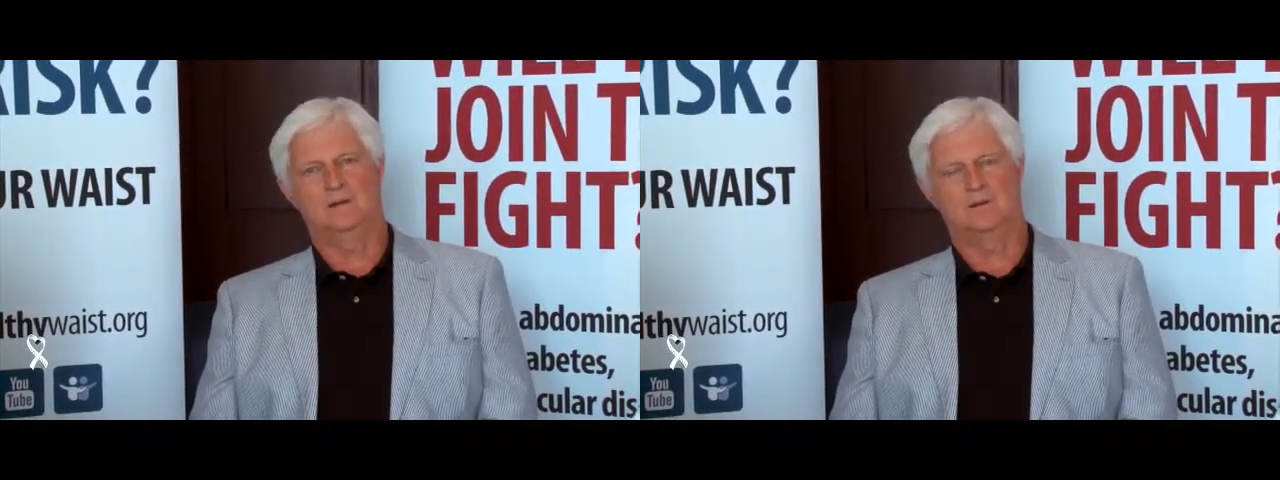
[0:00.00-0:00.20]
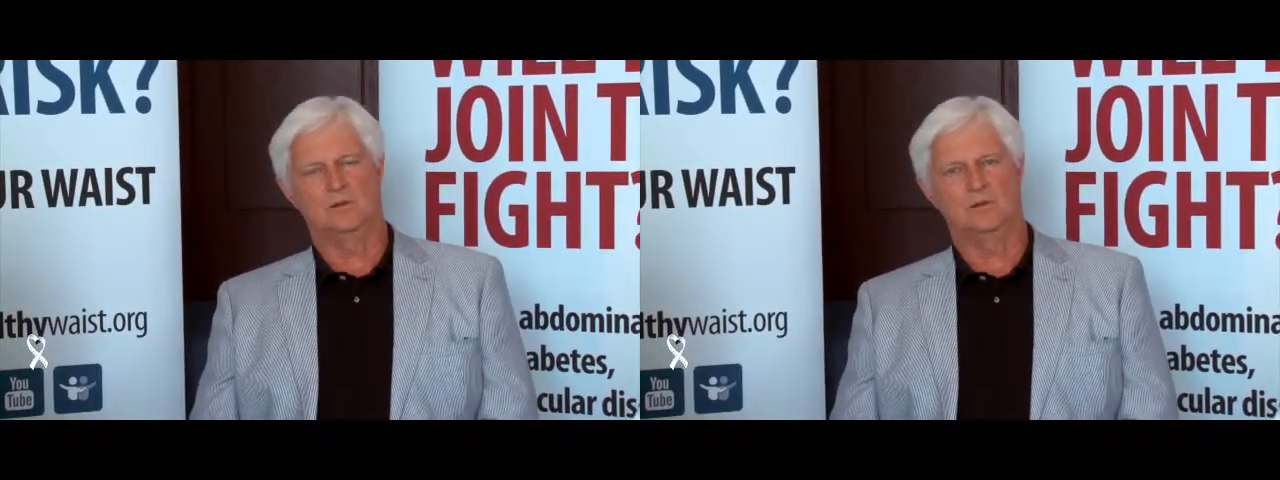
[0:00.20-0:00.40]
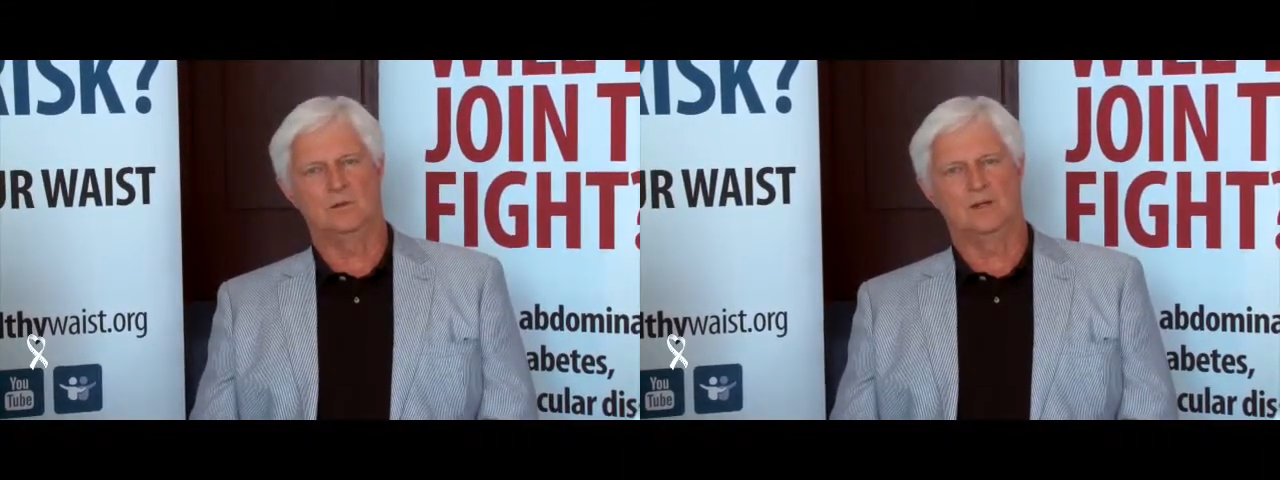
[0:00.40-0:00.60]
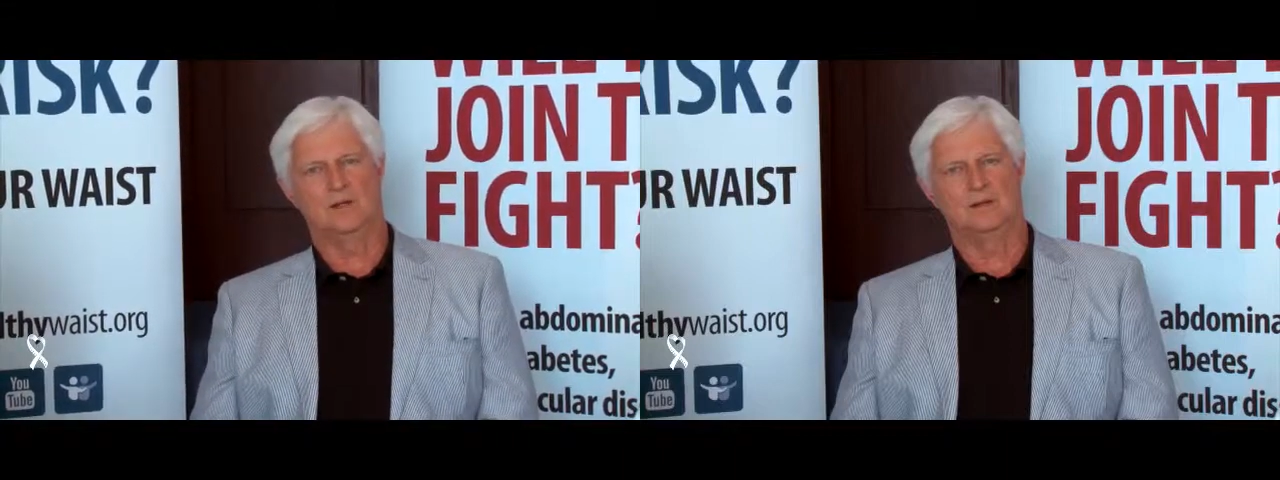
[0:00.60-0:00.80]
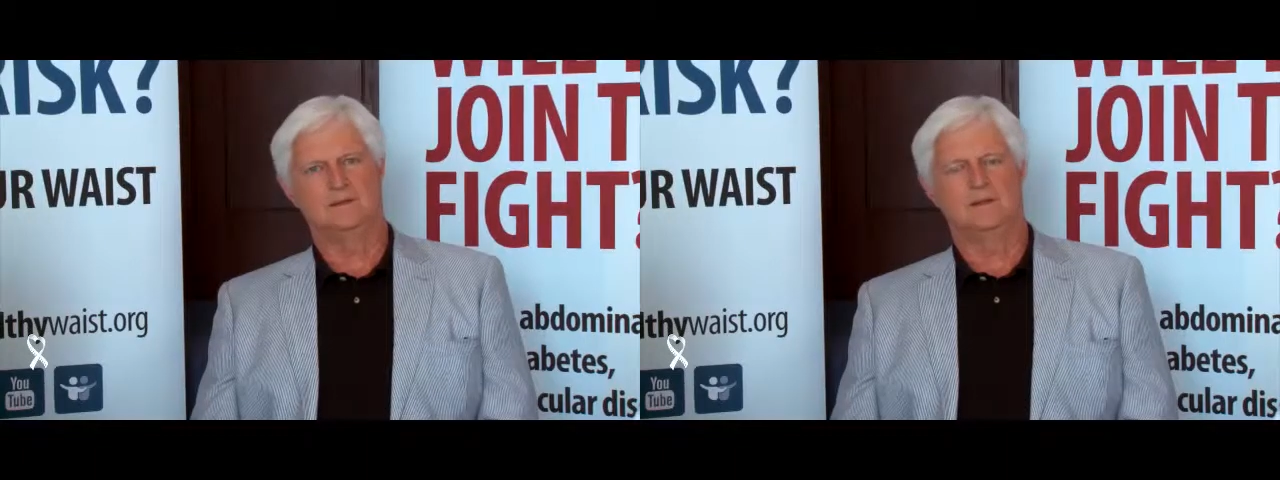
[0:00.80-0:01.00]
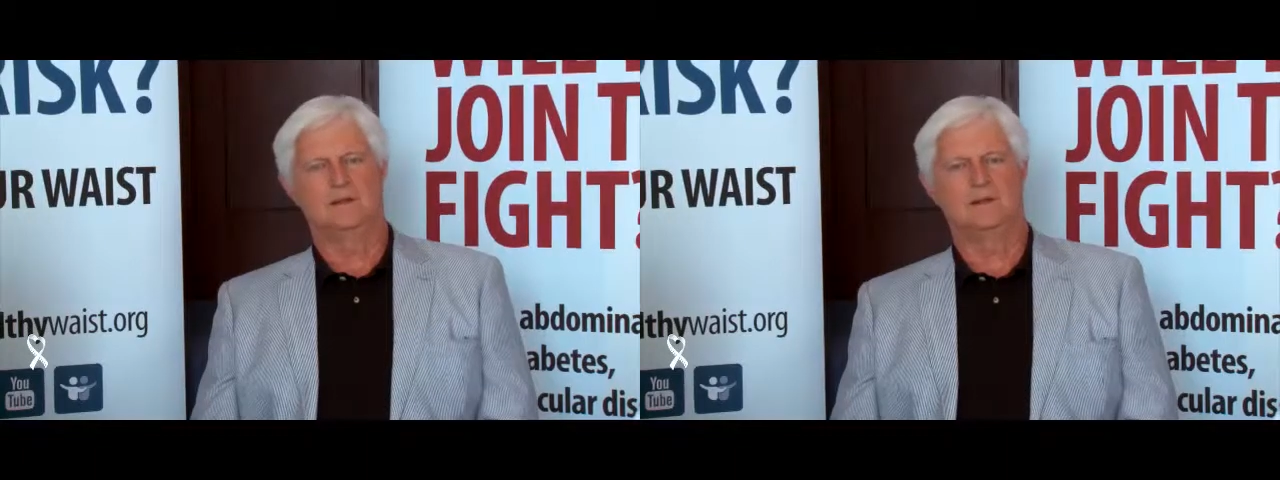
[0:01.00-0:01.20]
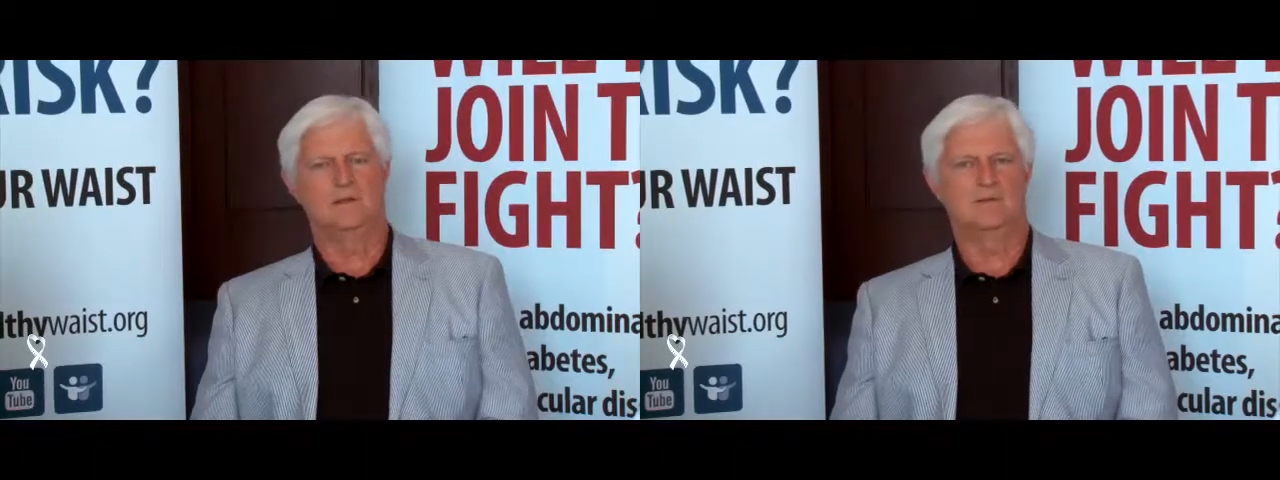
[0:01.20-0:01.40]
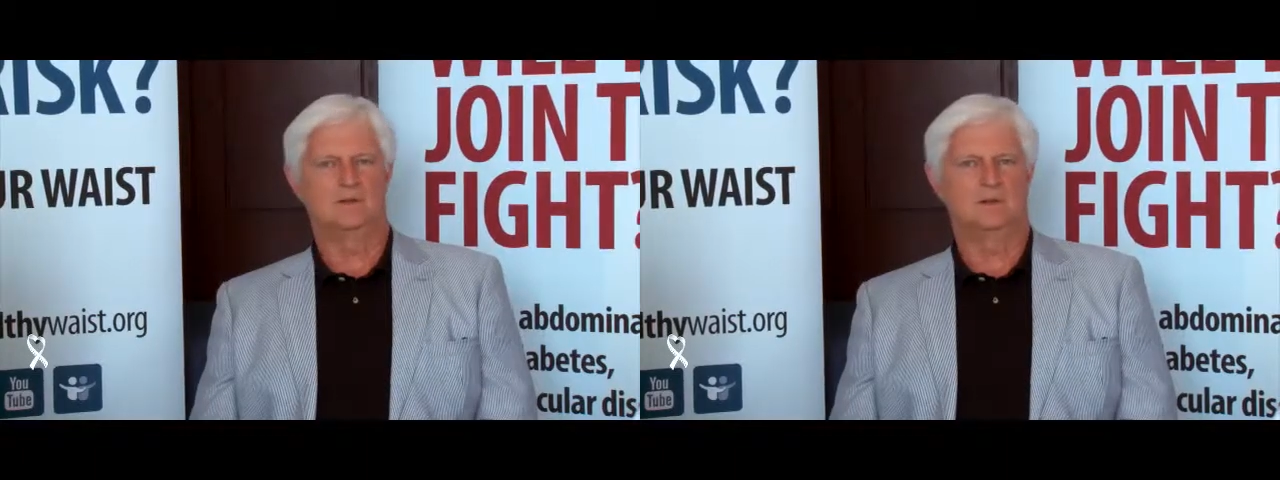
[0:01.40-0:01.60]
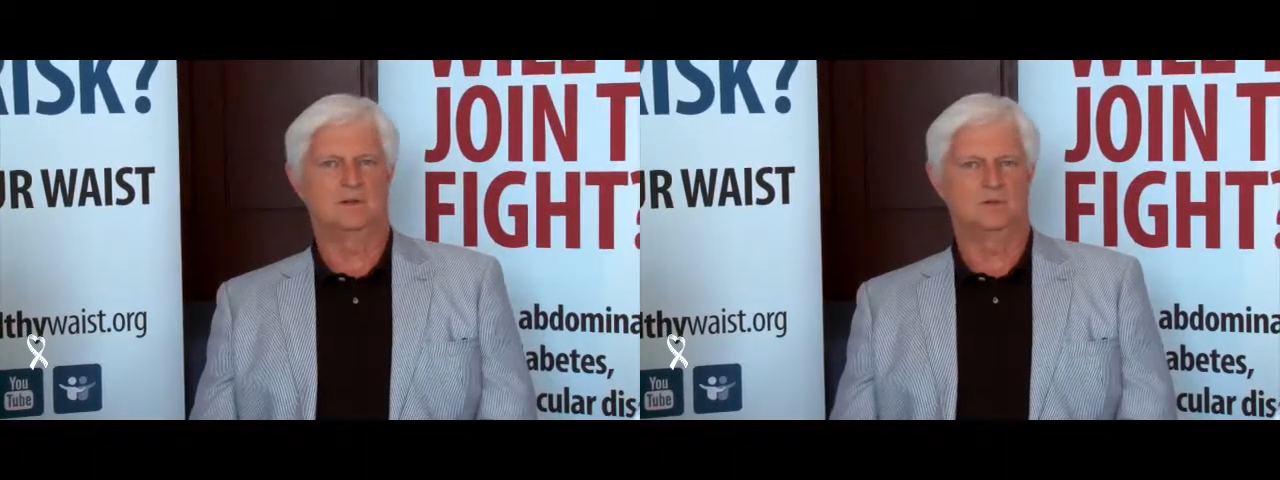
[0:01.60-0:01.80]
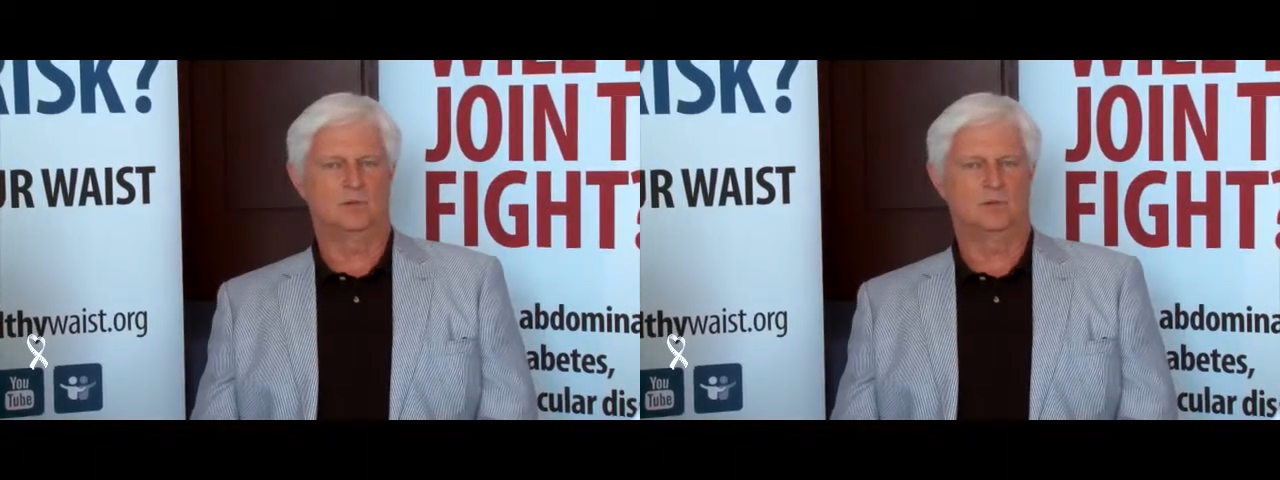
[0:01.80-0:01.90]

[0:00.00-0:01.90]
accumulate in other sites,